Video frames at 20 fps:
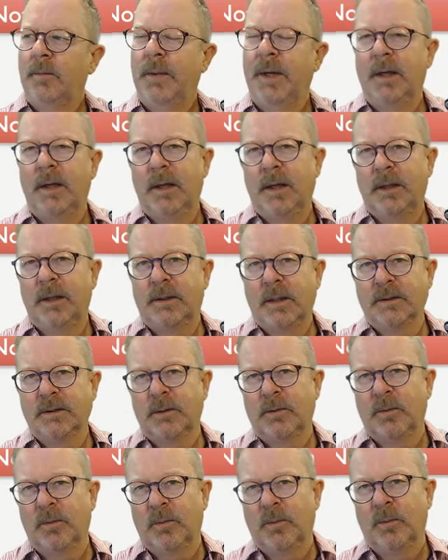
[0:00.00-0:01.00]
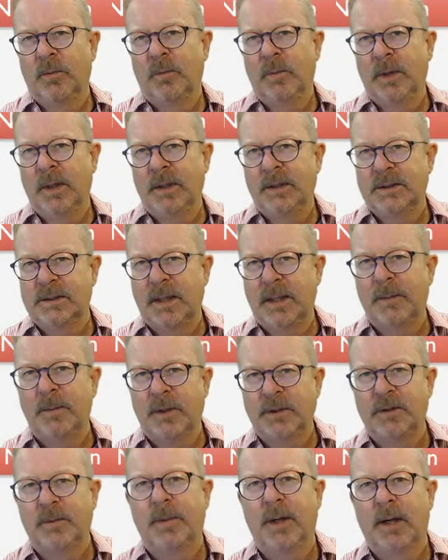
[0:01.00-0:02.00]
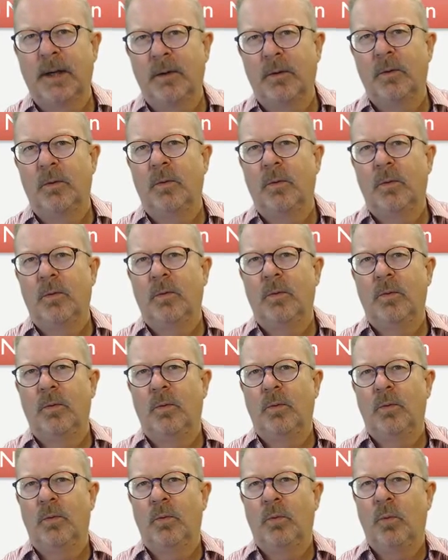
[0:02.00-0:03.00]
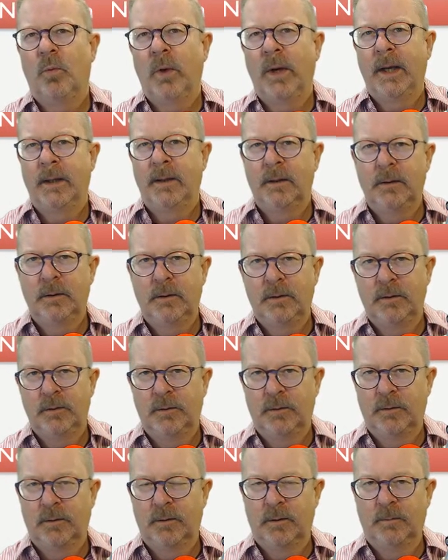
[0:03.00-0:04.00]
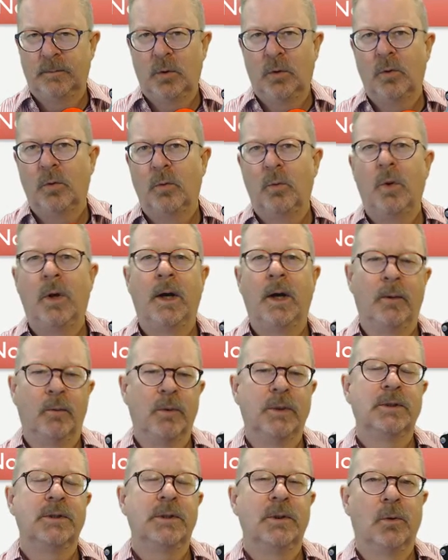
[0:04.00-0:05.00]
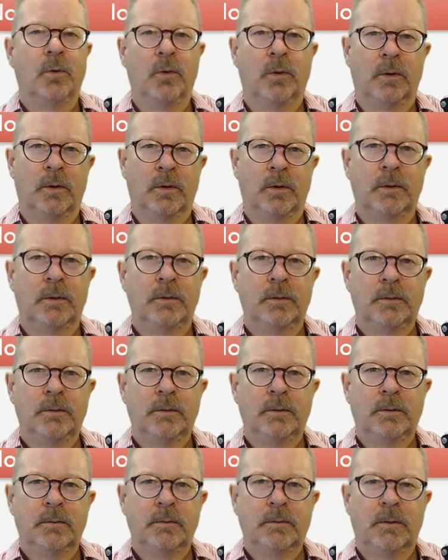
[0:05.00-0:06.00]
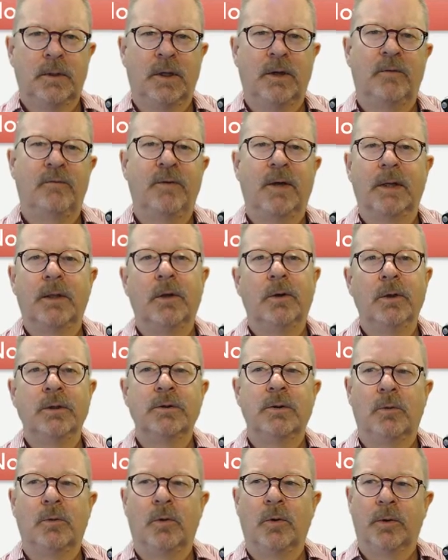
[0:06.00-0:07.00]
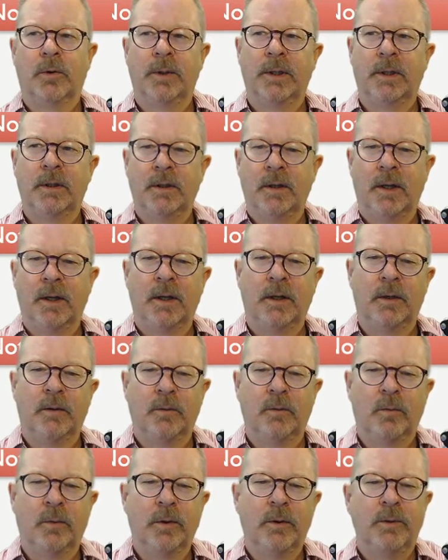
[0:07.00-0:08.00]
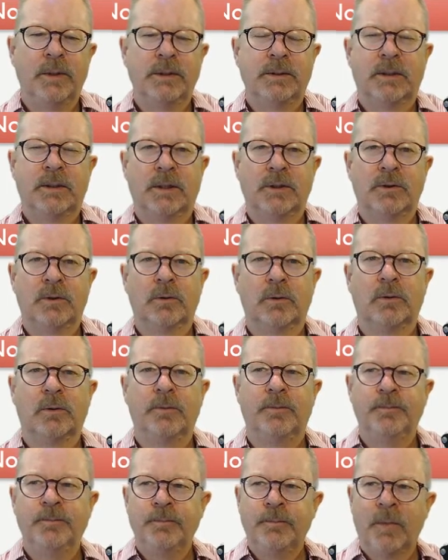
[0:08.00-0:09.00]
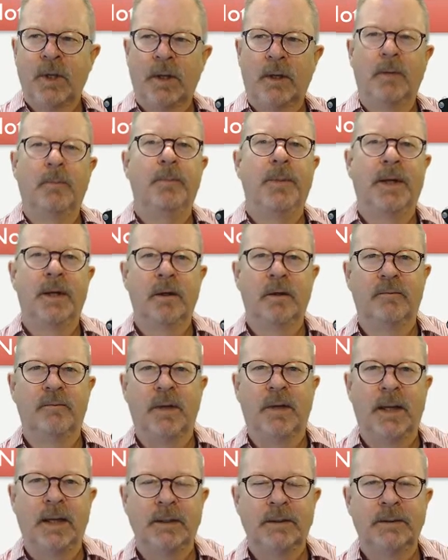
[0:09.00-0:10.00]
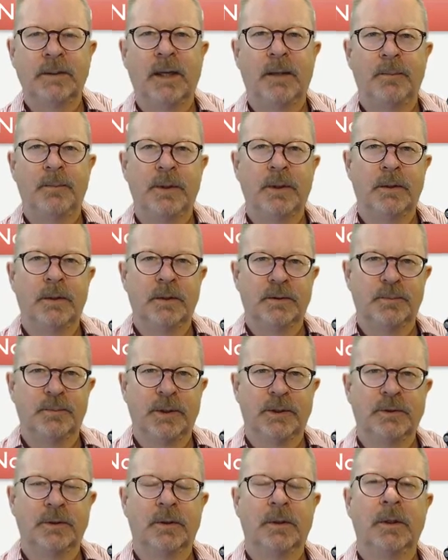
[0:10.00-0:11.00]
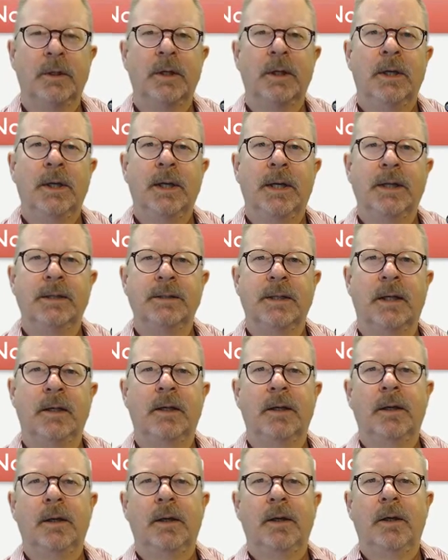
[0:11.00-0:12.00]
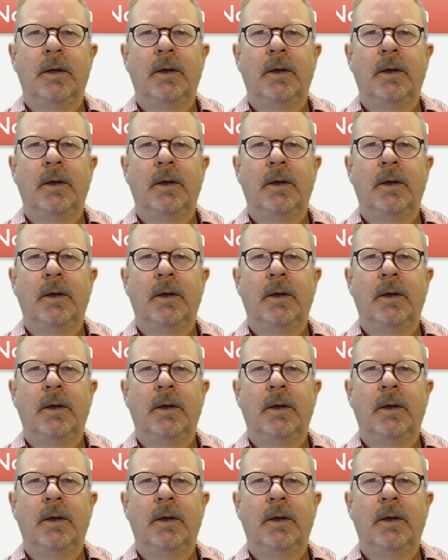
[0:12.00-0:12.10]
But it doesn't really say much about when you do them or why. What's the order? And in fact, there is no ordering. And one of the reasons I circled competitive landscape in this picture is that